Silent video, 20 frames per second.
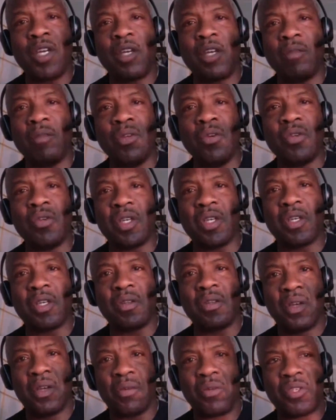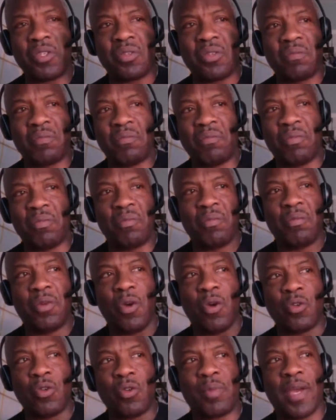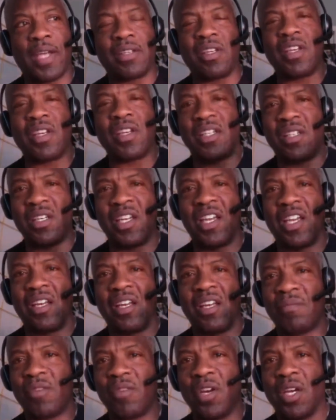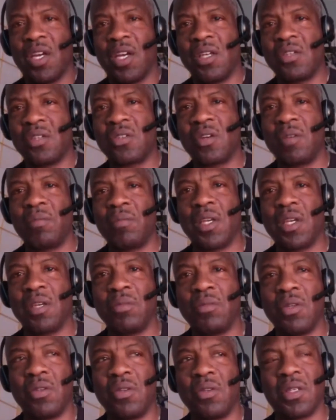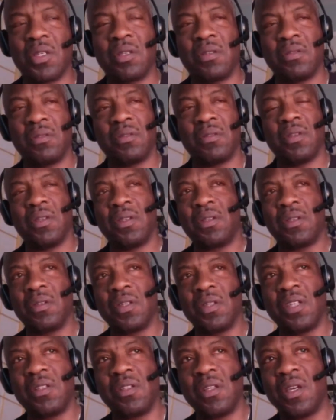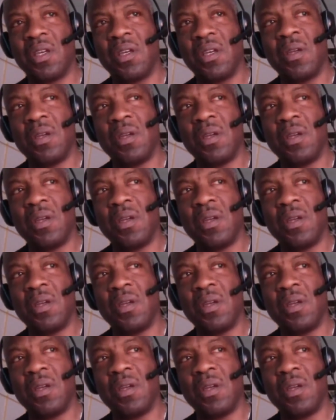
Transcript: music, which goes back to 1980, right? I didn't start making music until 1980.